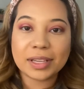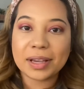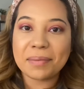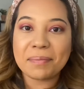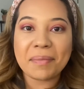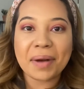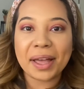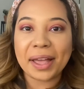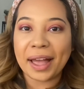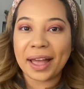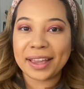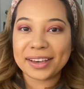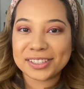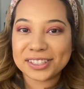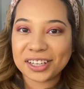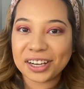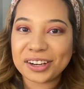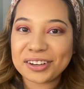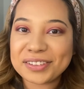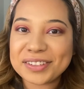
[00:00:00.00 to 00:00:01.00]
My
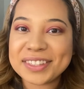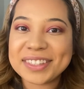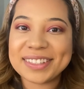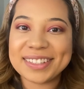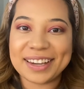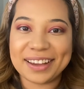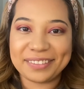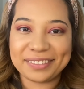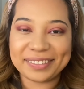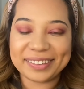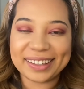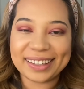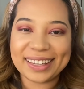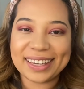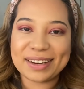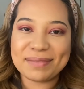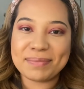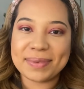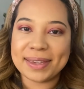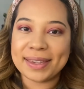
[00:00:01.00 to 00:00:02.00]
eyeshadow is definitely gonna
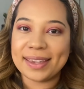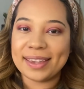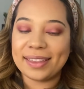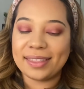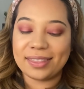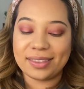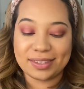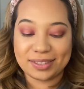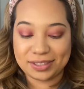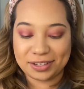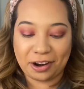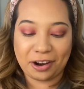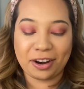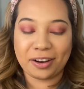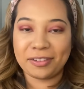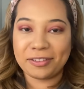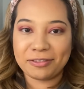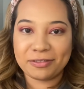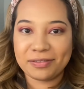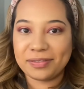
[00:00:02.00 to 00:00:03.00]
be the star
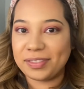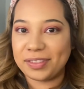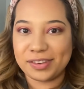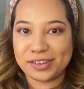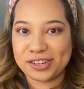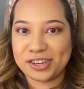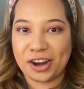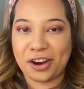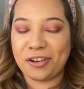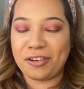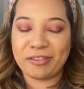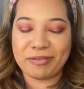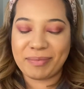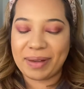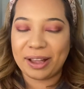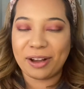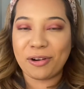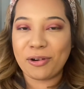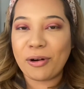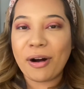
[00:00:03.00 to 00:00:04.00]
of the show of my
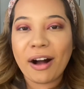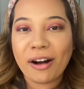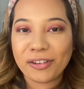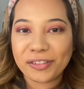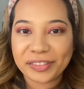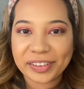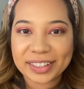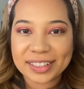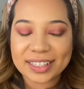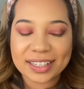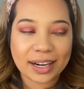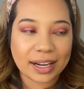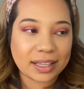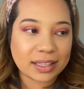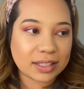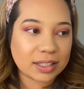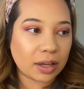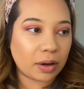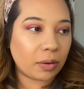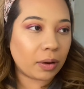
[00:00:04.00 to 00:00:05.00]
whole outfit tonight.
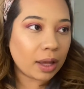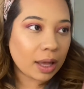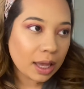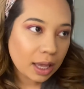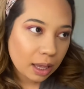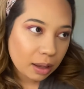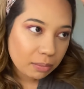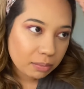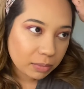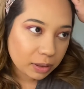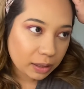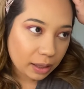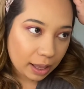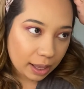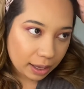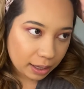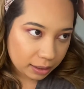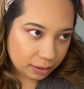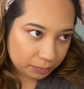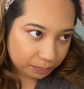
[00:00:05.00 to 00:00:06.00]
So I'm
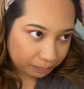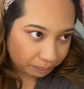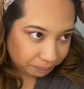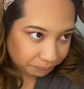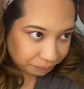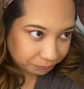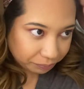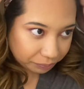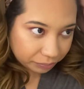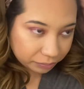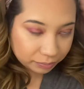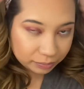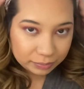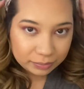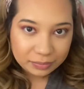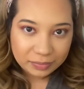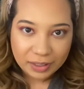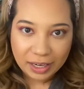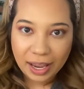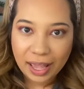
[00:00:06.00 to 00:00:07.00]
glad
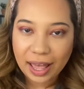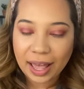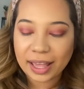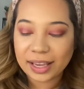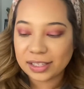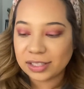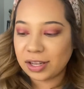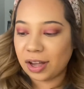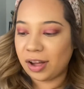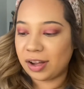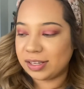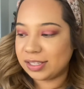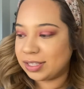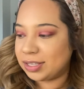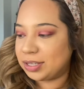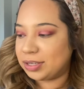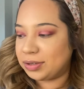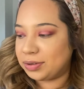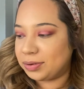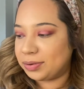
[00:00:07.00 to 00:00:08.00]
I talked
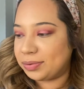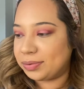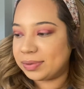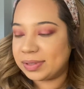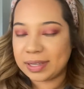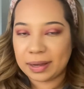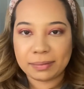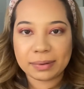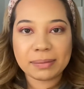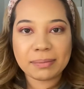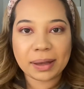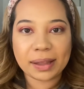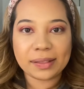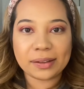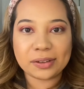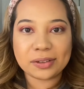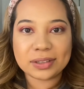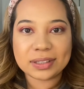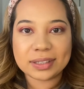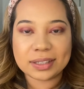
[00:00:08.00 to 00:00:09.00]
to Debbie, my
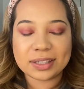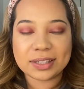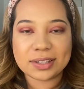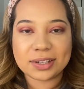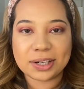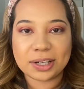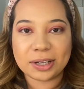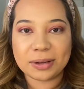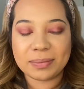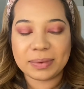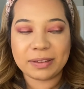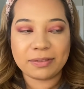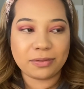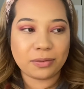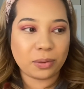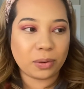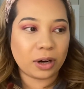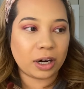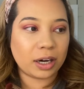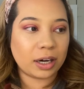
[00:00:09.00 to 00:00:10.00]
little sister,
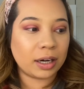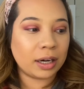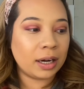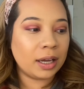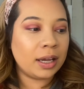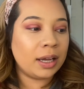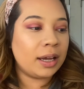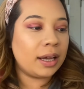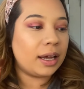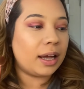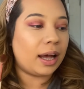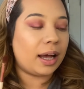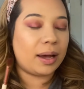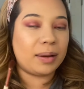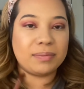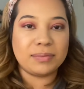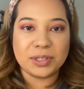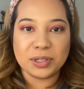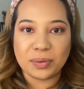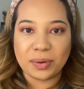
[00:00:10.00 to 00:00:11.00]
before
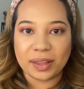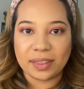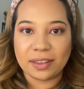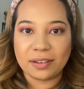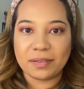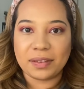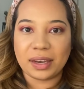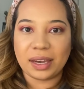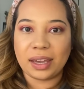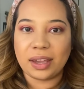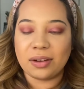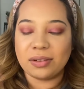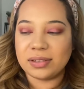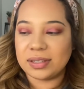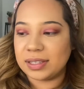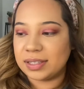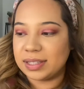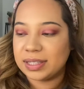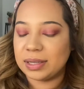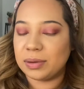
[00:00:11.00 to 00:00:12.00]
doing the video
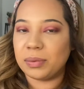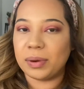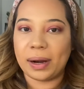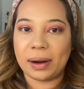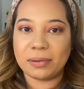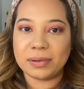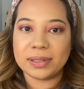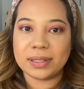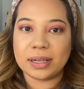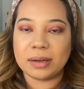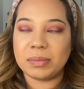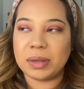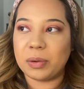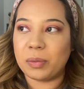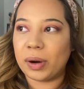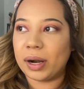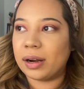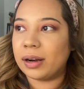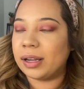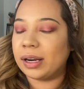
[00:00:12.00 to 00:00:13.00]
to see what I was gonna be
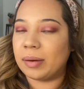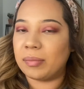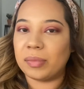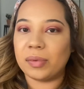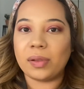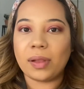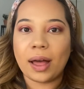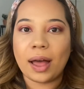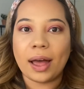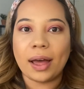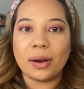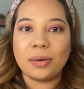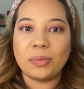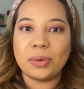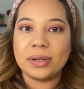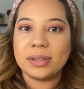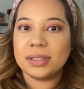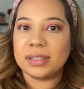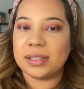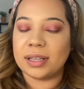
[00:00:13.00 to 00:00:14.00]
wearing. And I'm glad we
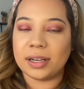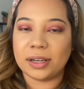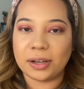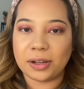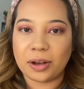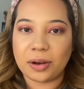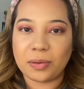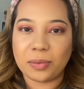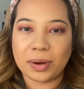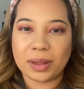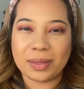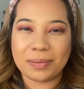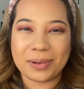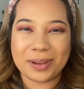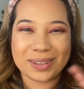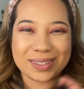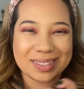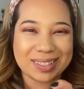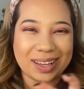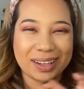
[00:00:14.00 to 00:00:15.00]
decided to go with a
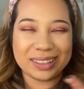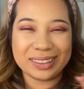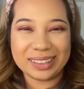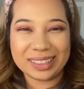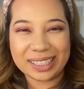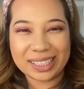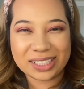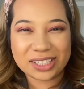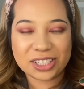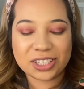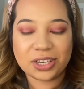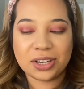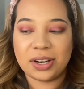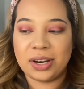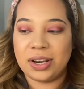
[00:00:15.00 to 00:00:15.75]
subtle-ish